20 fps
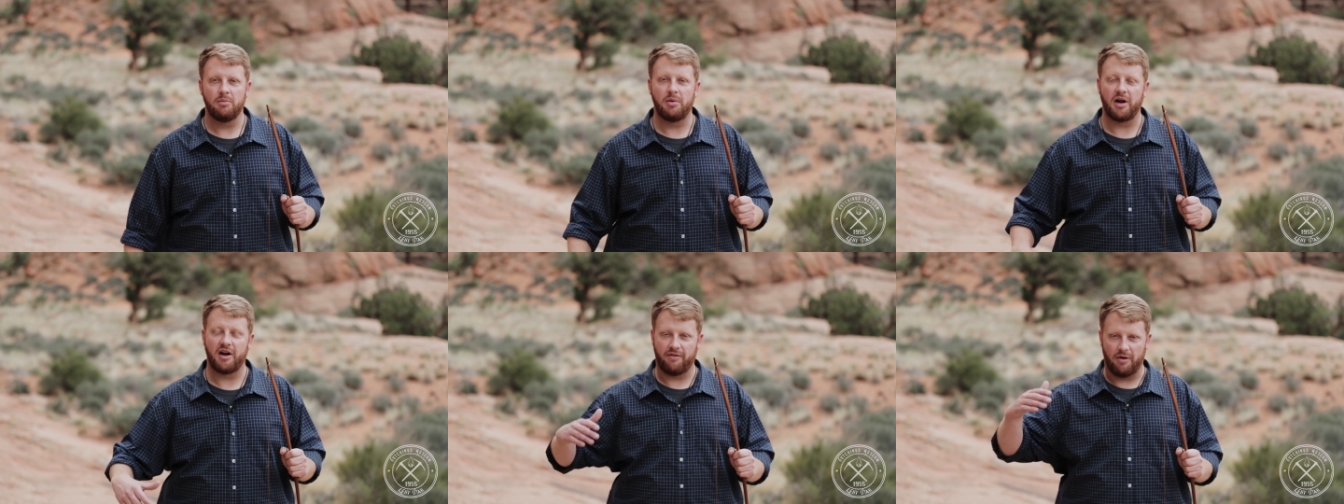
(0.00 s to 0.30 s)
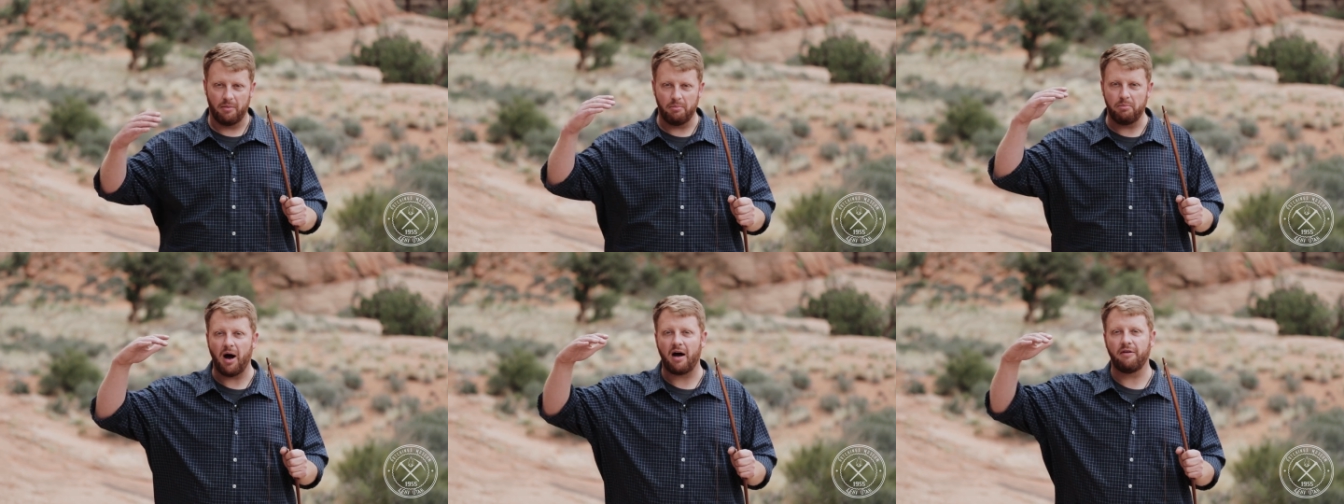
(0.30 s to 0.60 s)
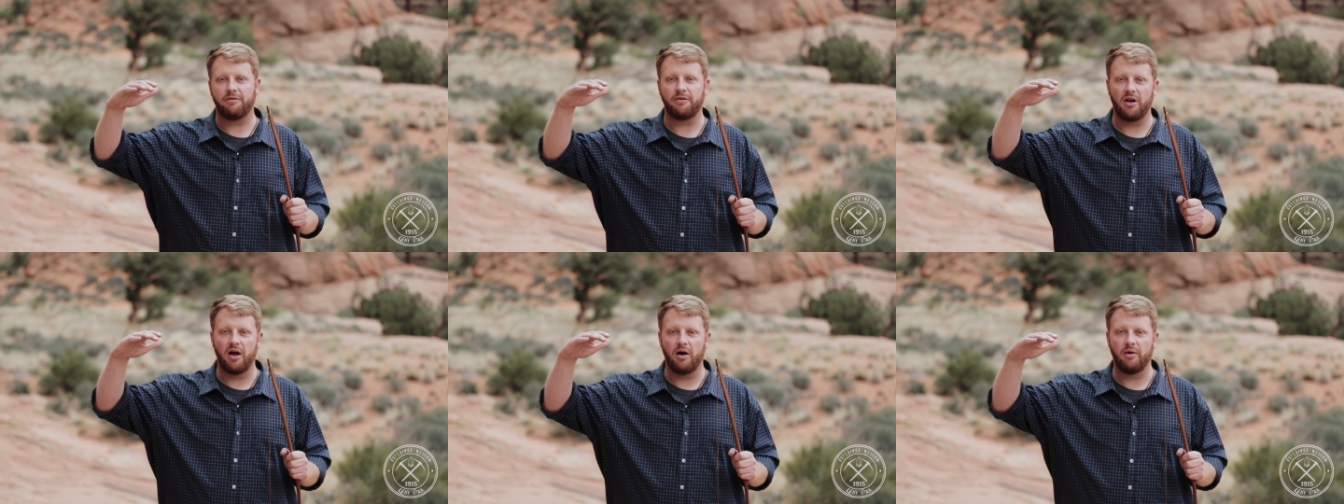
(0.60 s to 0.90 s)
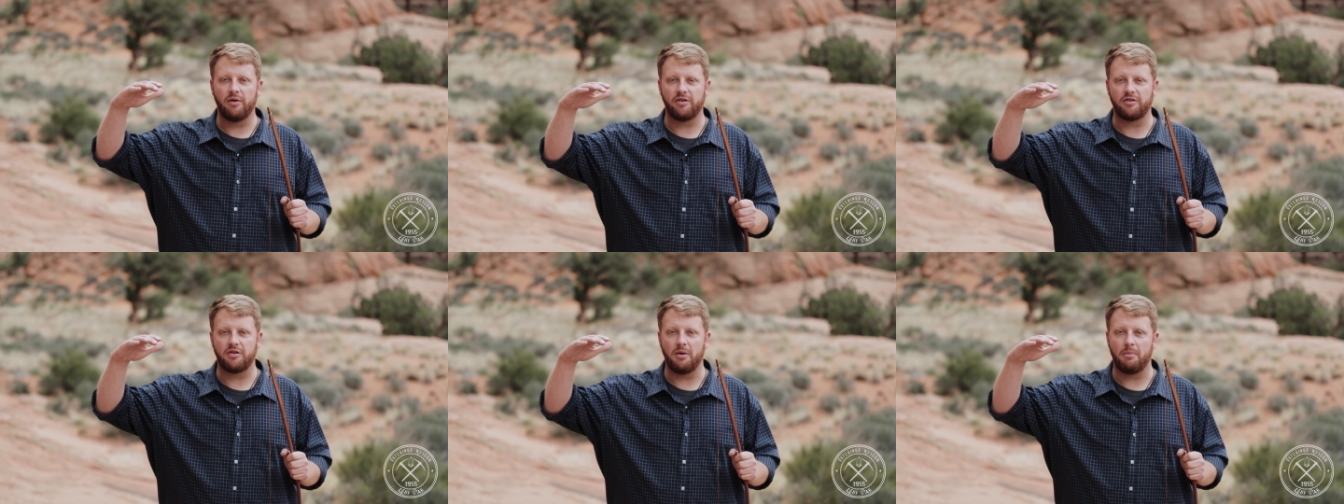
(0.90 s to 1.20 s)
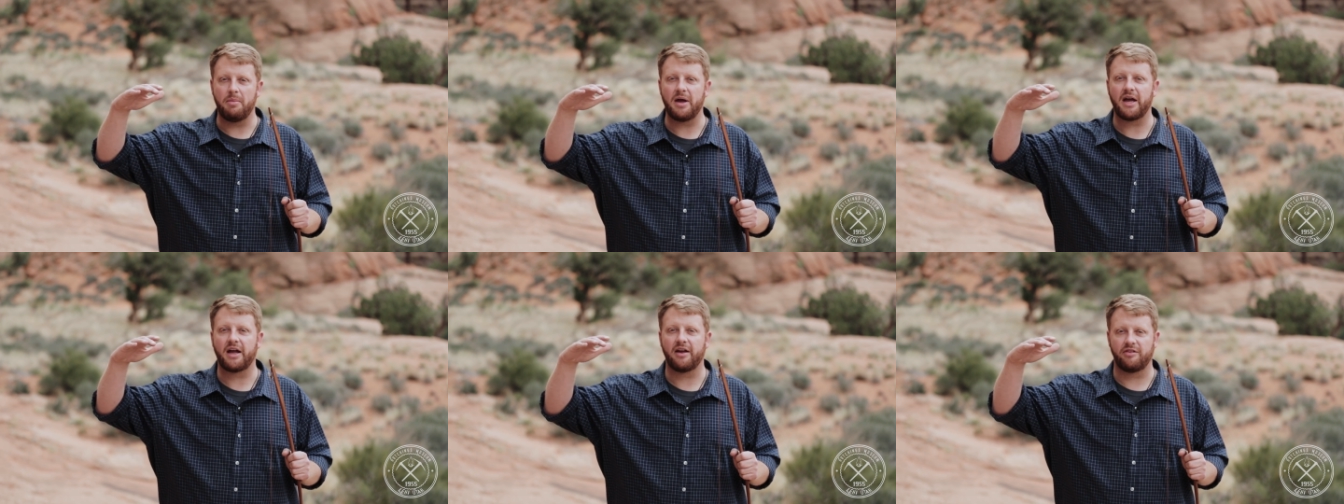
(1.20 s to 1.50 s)
but if a buffalo is
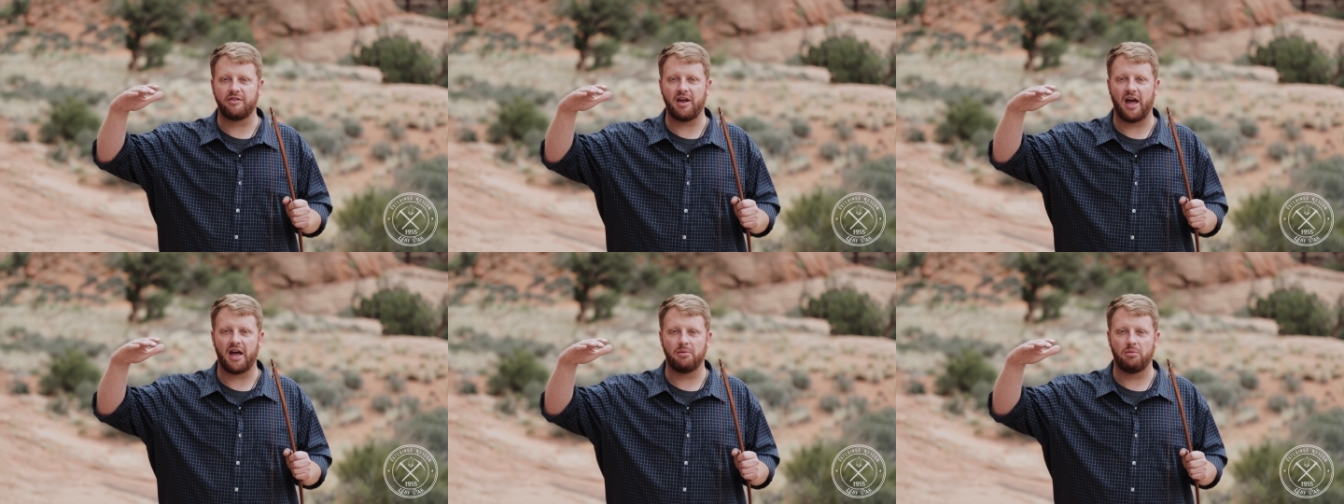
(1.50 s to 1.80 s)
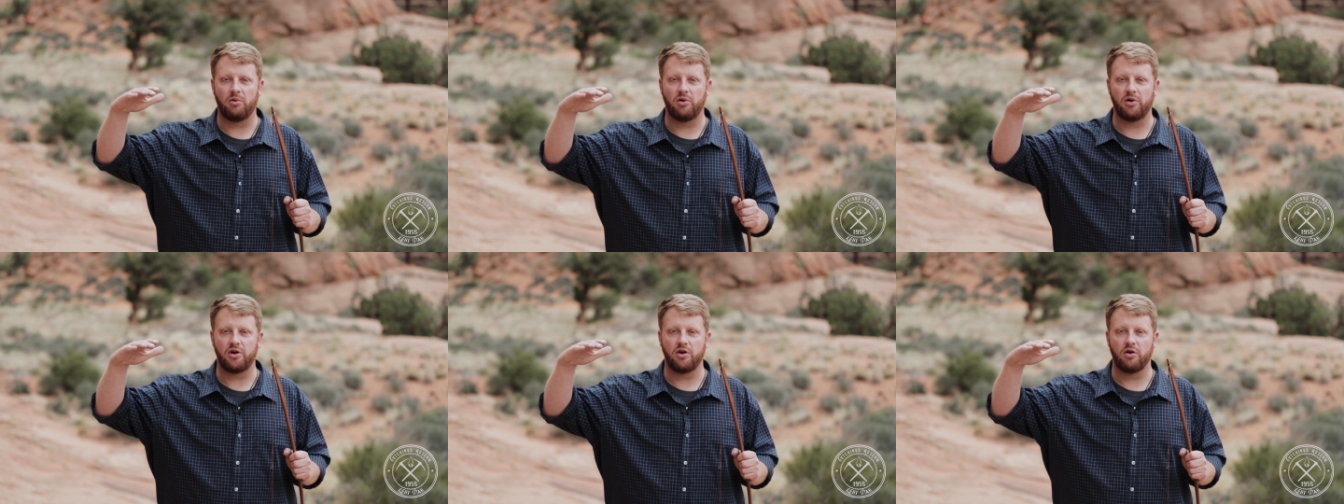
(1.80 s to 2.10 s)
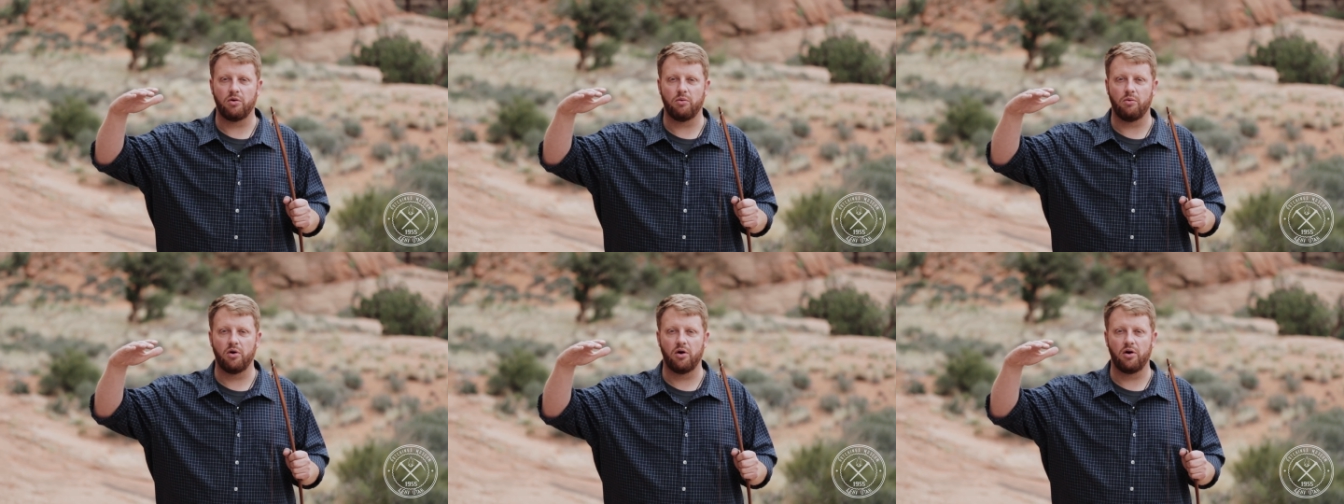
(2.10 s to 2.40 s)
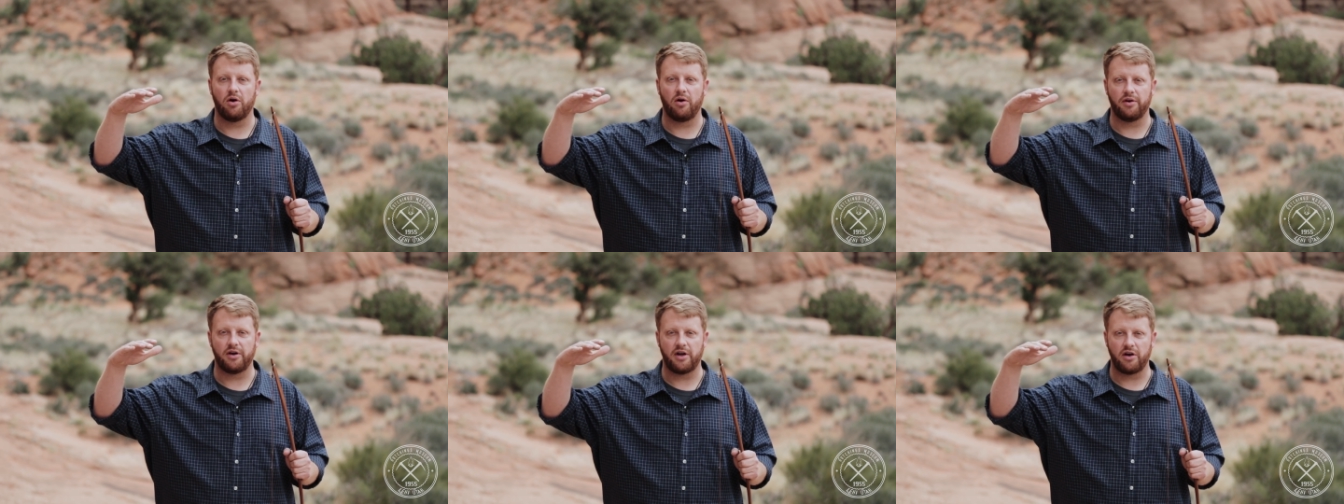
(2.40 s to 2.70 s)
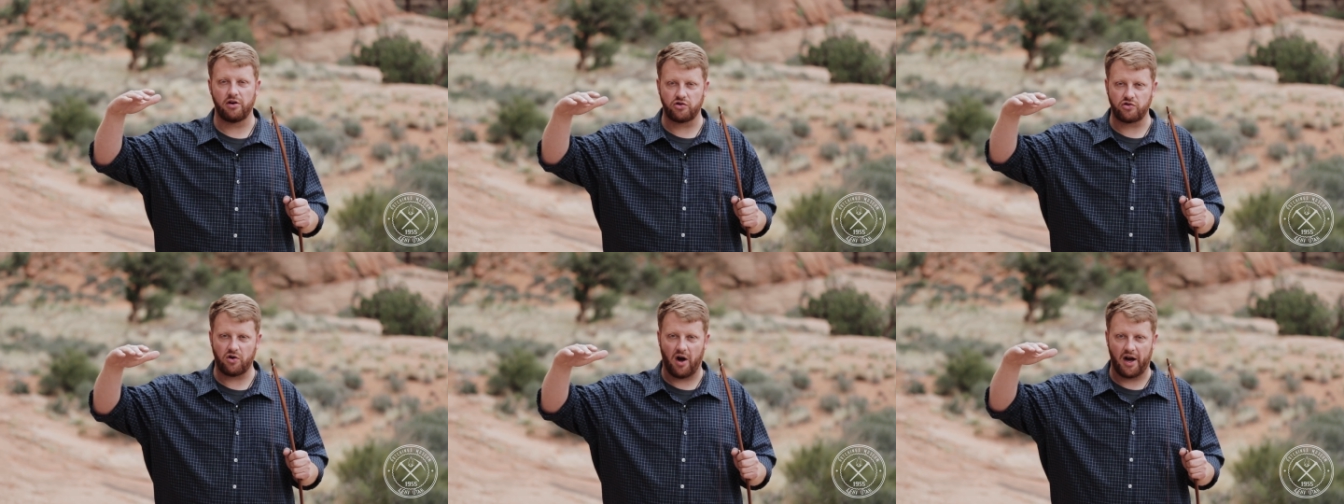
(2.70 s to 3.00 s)
the biggest animal in your world
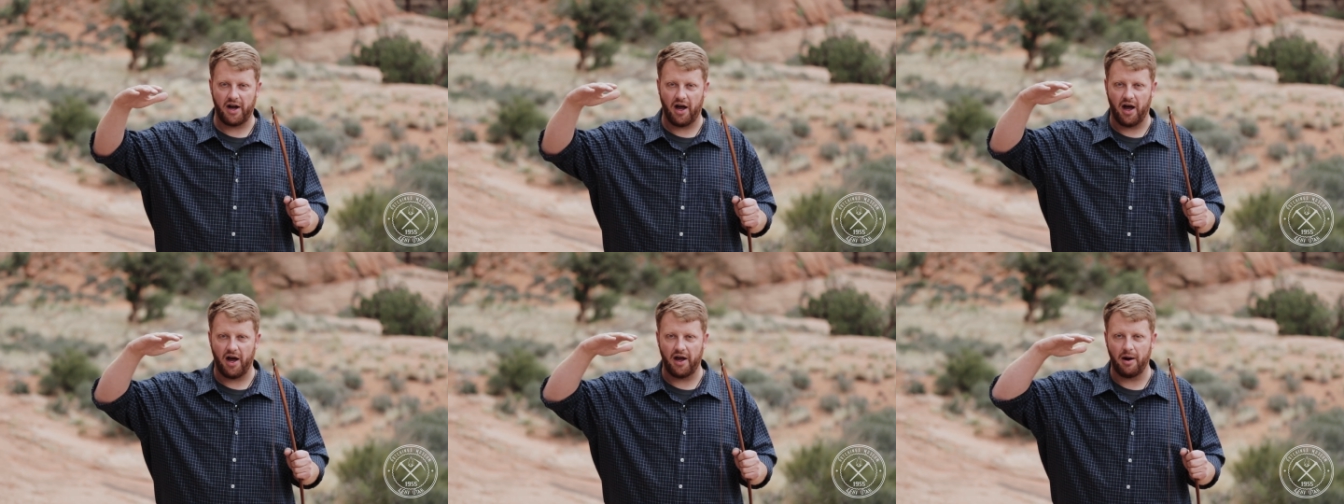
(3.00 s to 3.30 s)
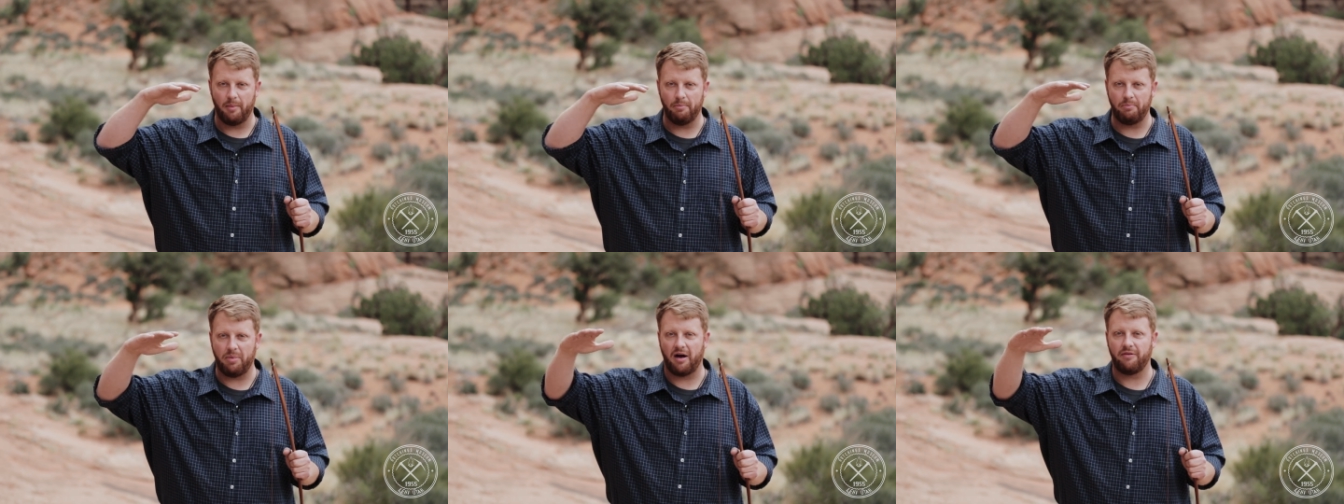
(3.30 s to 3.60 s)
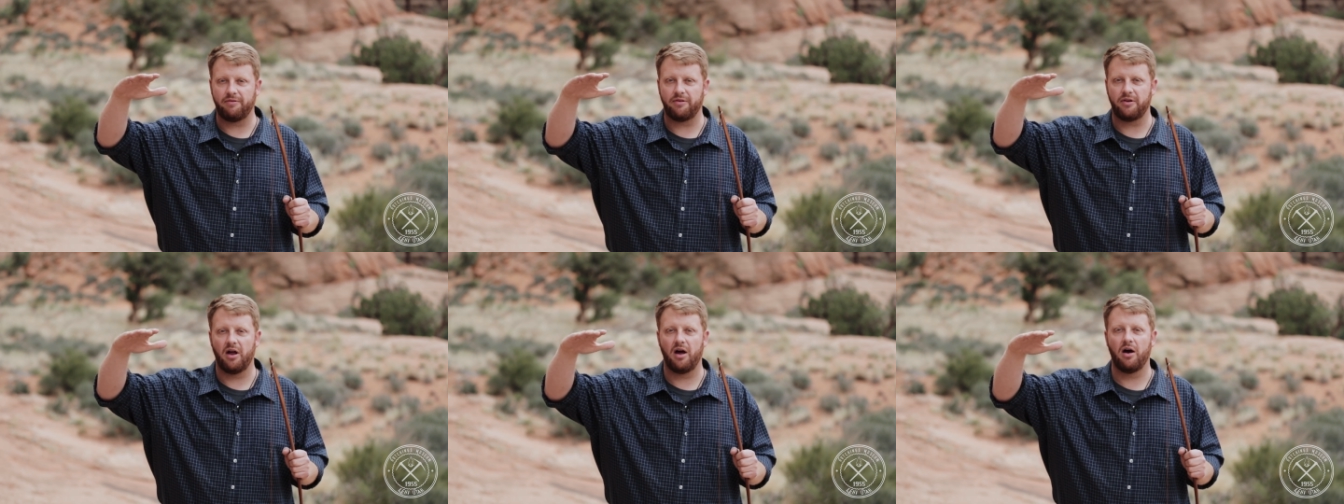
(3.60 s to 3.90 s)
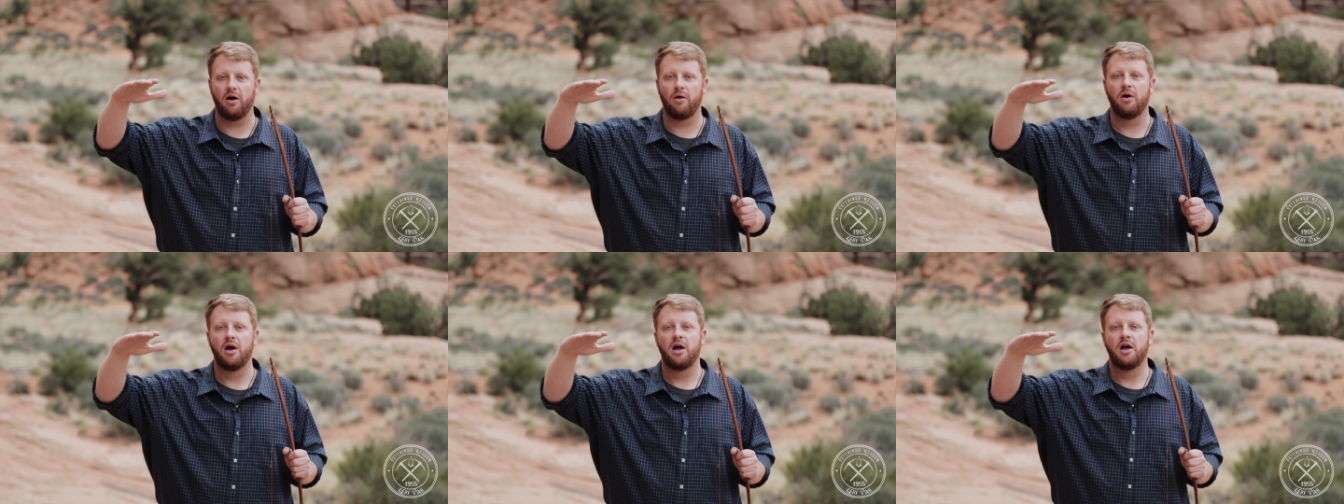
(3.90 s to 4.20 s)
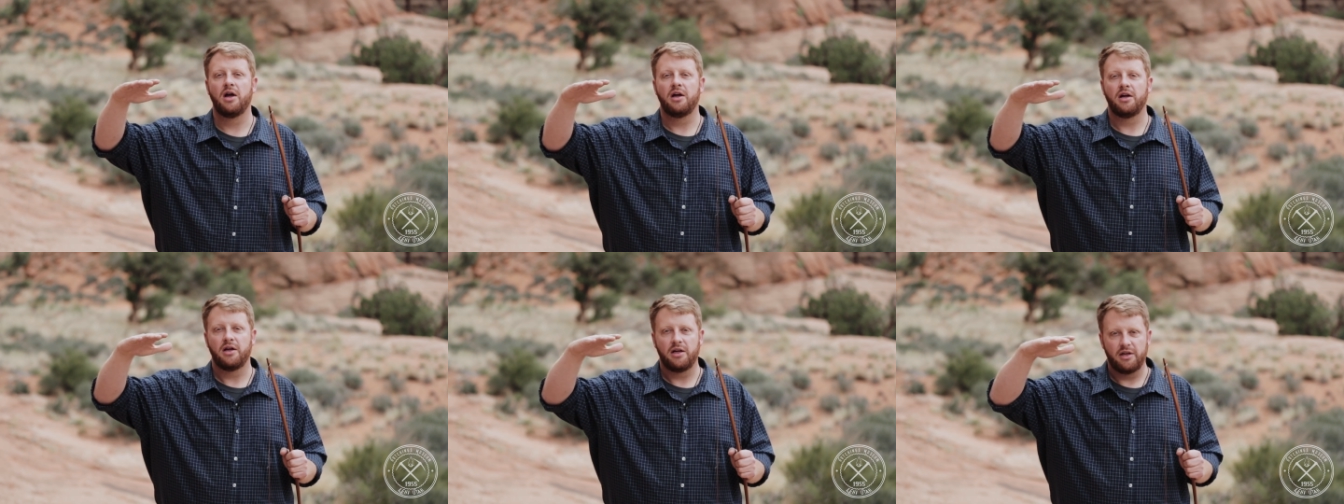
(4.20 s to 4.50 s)
and you're trying to hunt a buffalo